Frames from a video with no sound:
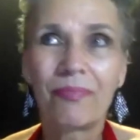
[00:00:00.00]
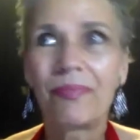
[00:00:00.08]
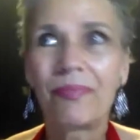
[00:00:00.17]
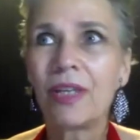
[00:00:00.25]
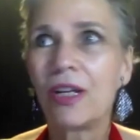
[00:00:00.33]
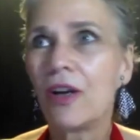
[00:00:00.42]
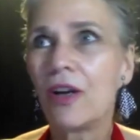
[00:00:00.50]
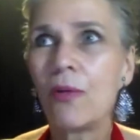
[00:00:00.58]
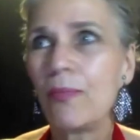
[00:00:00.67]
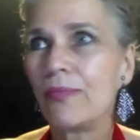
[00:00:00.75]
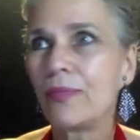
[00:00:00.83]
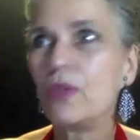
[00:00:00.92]
you know,
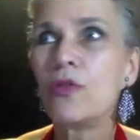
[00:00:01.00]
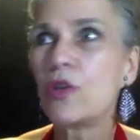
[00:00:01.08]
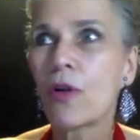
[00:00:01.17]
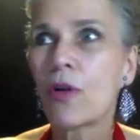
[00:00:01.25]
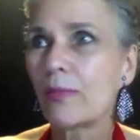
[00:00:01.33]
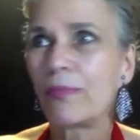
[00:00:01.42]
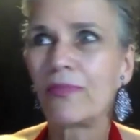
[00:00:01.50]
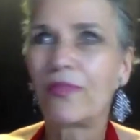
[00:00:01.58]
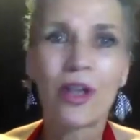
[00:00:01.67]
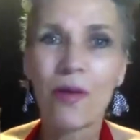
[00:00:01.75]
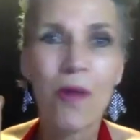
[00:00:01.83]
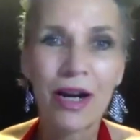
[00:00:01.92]
New York
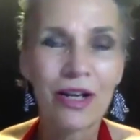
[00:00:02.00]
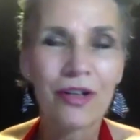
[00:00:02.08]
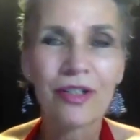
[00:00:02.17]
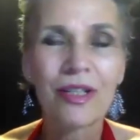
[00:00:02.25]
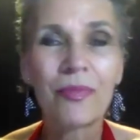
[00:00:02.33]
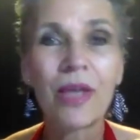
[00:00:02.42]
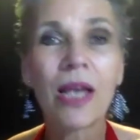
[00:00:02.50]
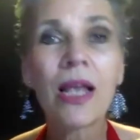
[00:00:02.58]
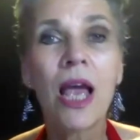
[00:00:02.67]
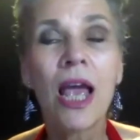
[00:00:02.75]
Philharmonic or something,